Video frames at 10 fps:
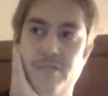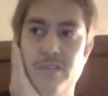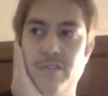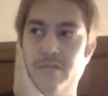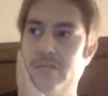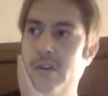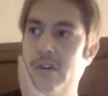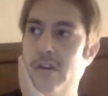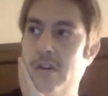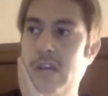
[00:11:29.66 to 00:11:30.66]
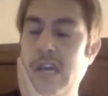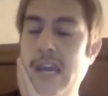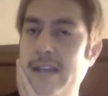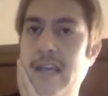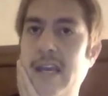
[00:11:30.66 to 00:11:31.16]
you know,
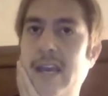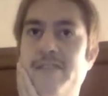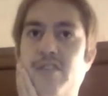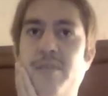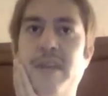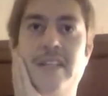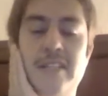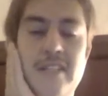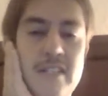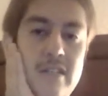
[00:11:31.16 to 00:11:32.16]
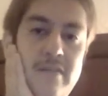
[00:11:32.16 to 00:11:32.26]
he gave so many instances